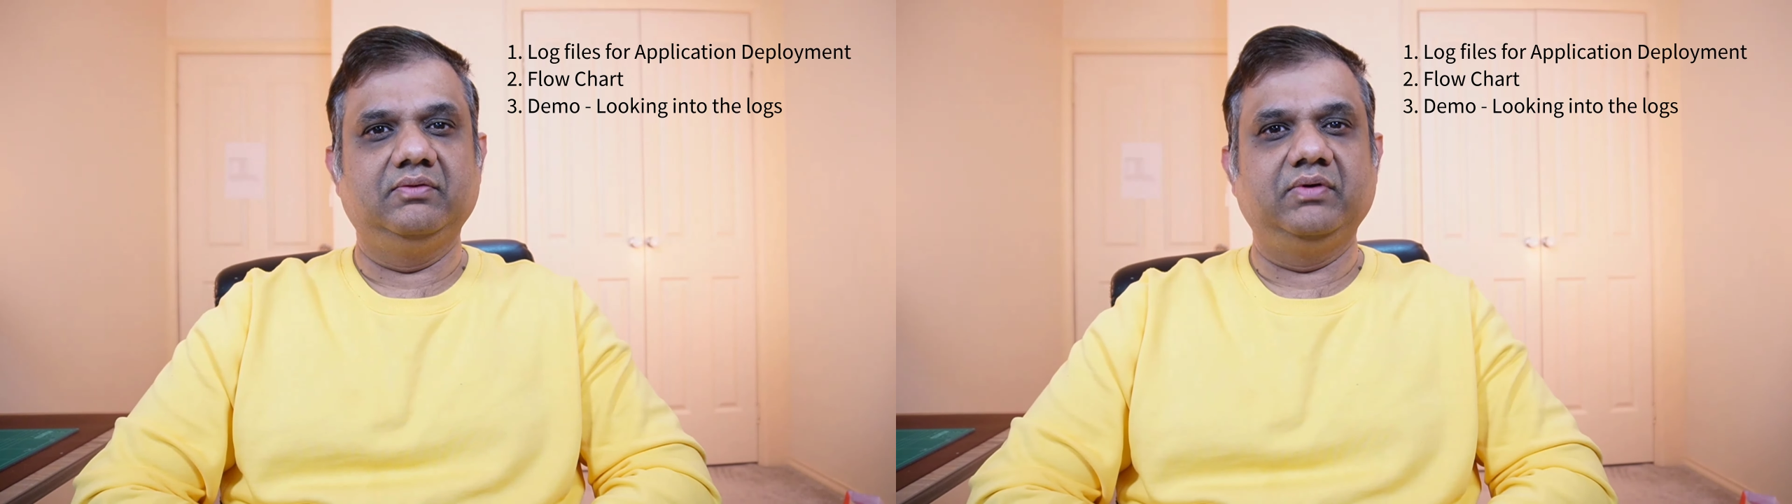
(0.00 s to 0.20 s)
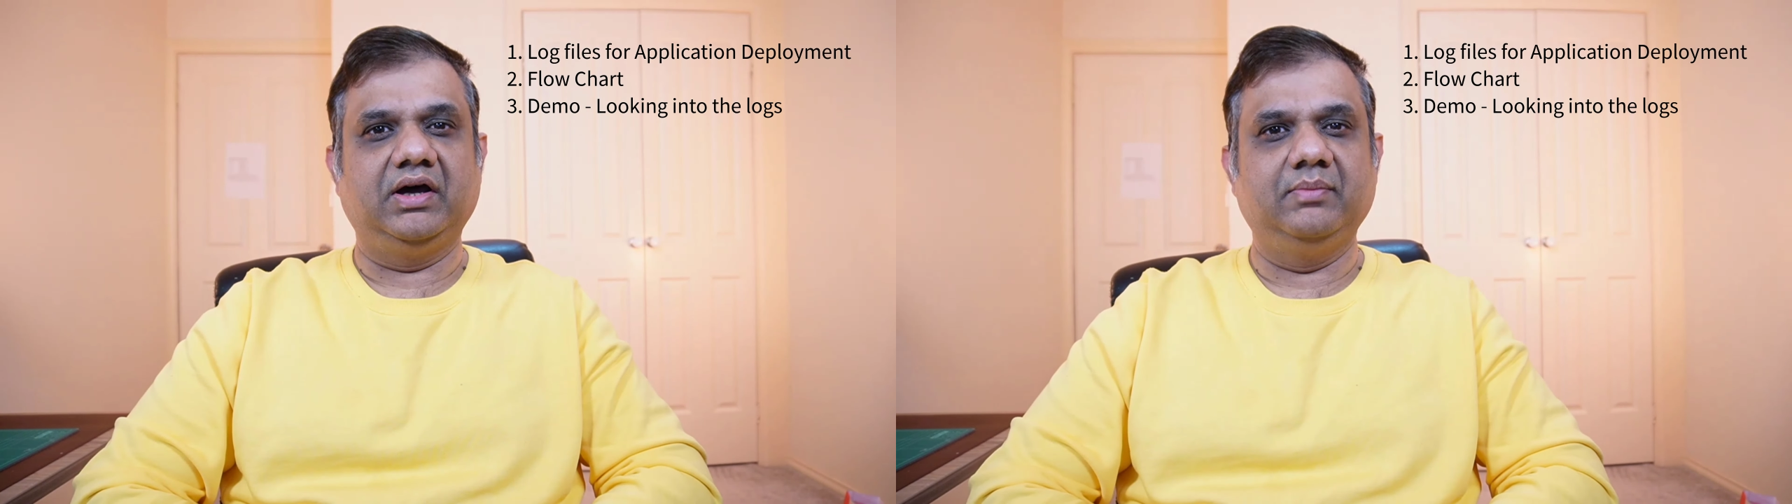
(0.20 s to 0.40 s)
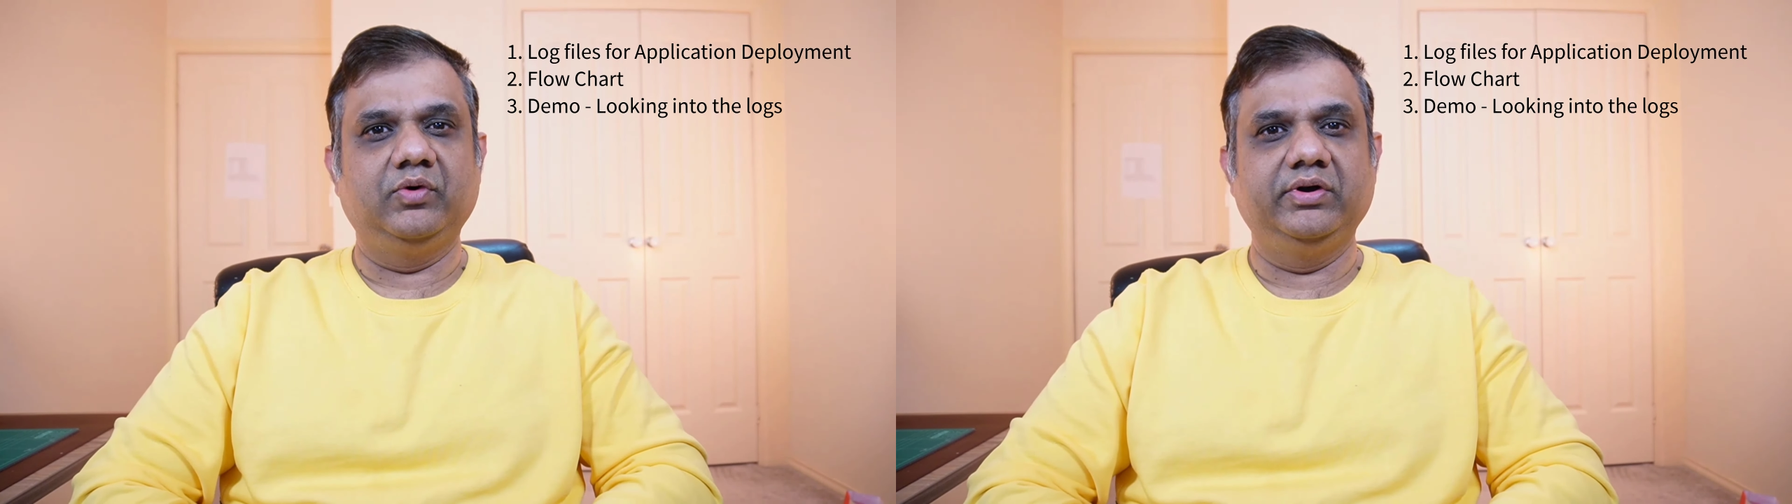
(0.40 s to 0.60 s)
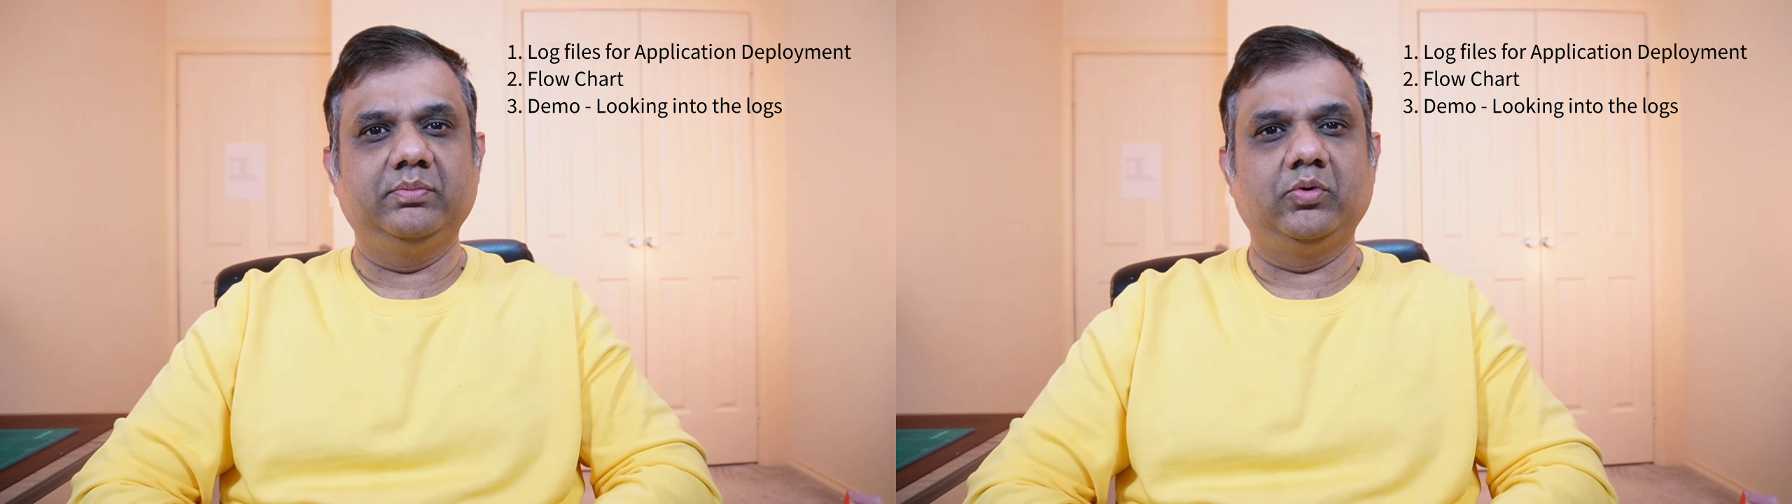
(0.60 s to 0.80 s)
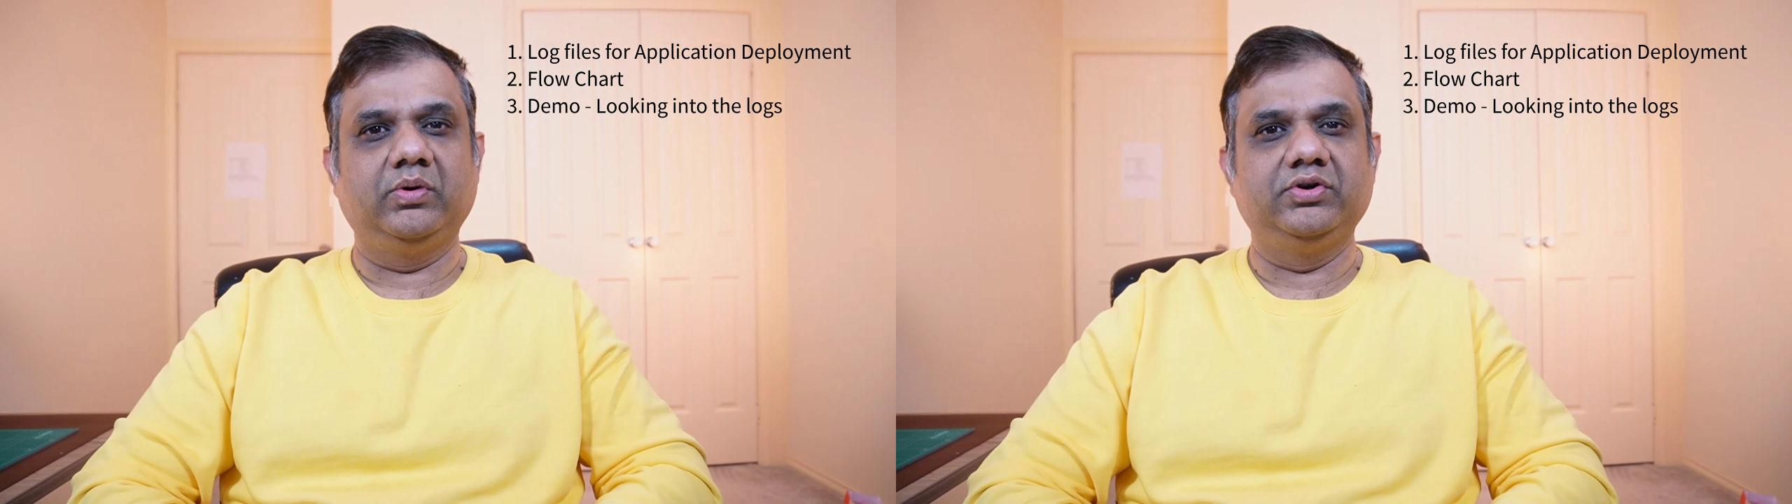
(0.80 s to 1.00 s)
I'm going
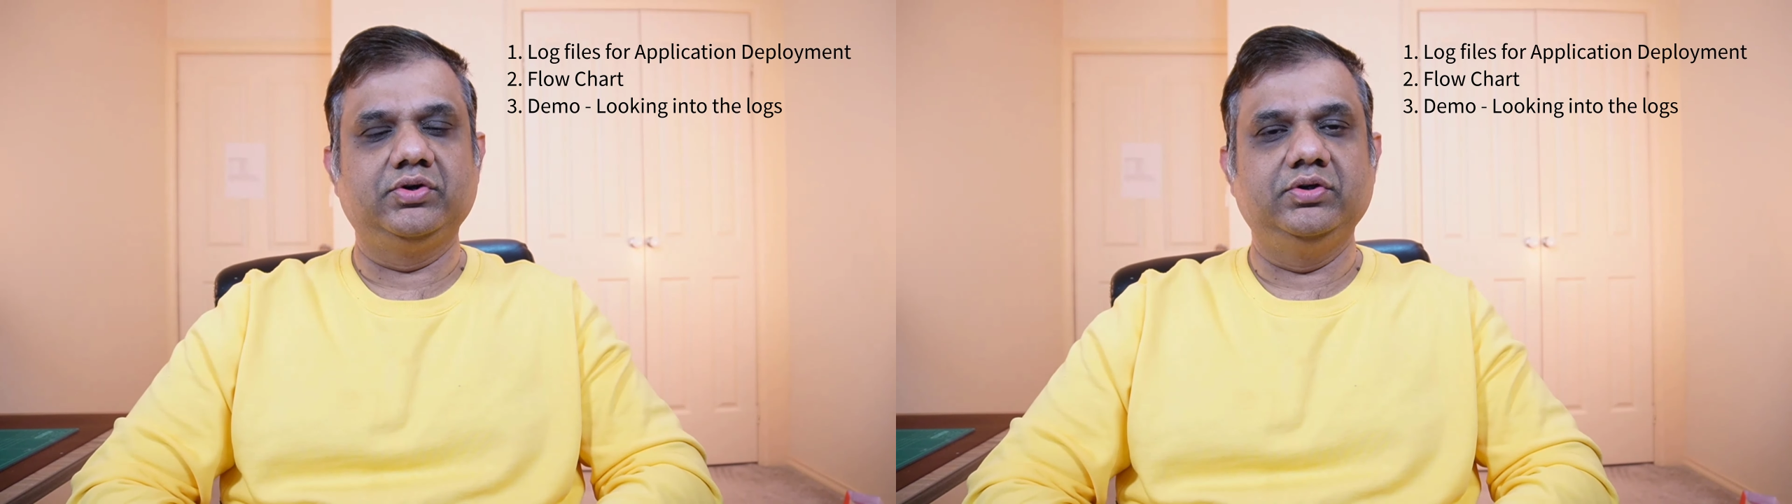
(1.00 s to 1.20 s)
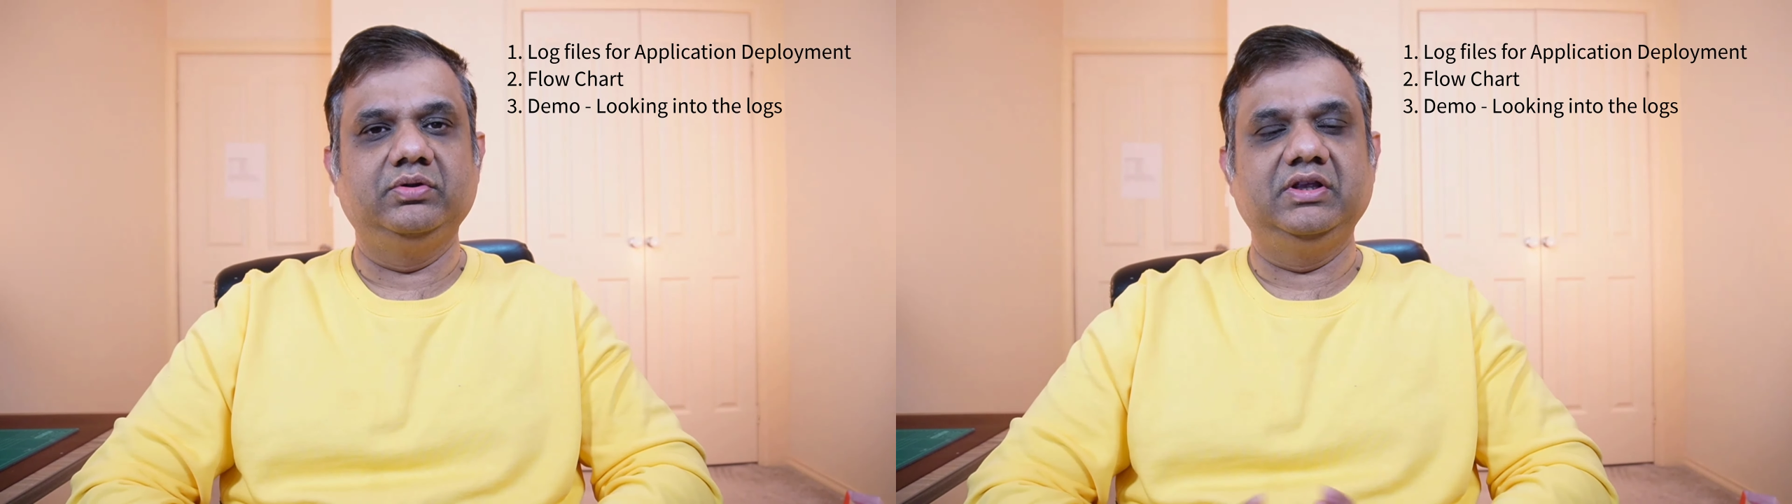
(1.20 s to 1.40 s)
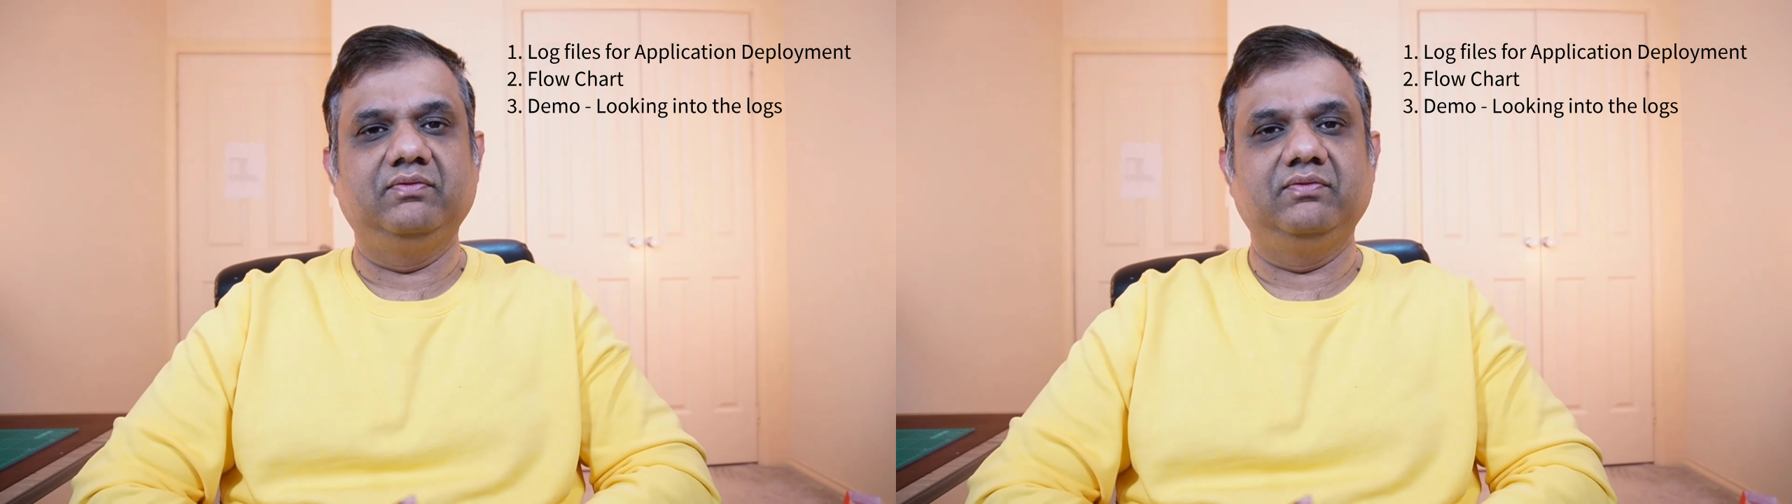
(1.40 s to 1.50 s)
to show you the